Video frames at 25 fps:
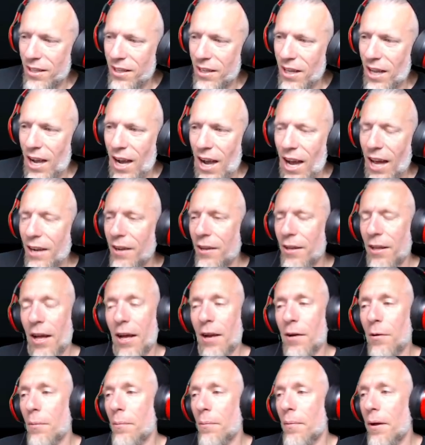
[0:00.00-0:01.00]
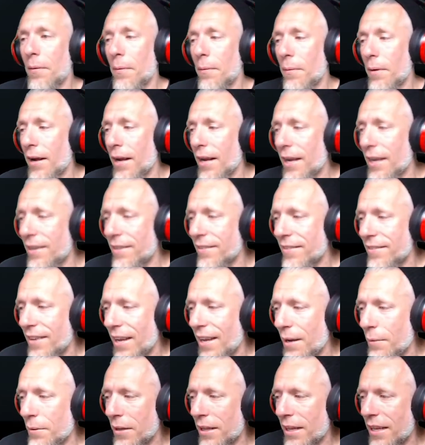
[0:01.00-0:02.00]
I don't, I don't, I, don't, I hate to
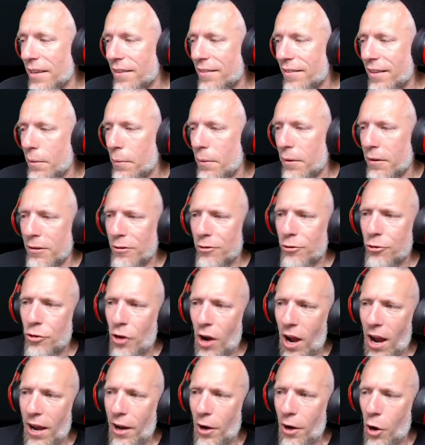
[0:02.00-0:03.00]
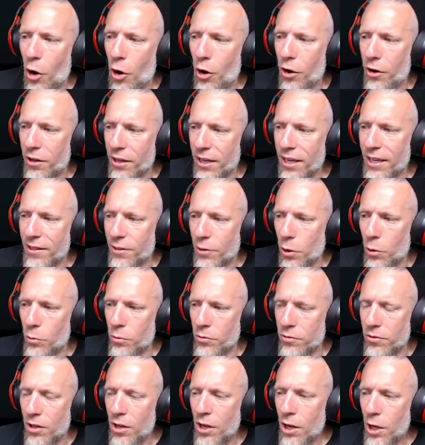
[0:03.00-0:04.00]
say it, but like he seemed like he was trying hard to hit
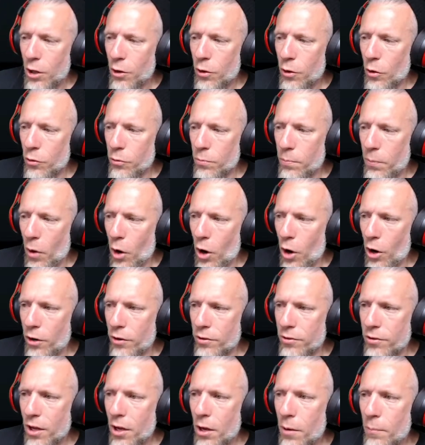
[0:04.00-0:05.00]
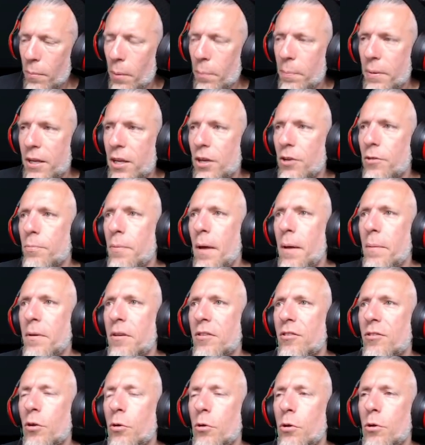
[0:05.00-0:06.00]
those those bars, but because maybe
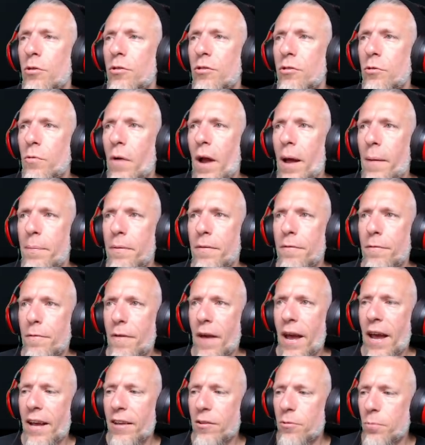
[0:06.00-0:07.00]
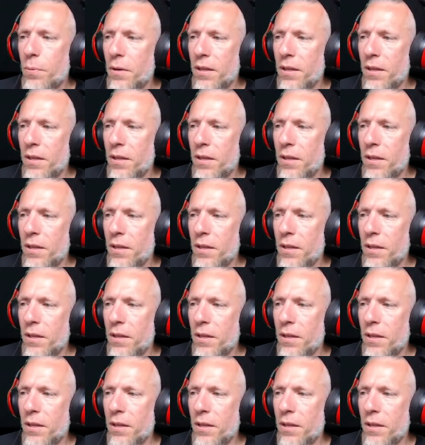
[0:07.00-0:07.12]
he's so used to rapping fast.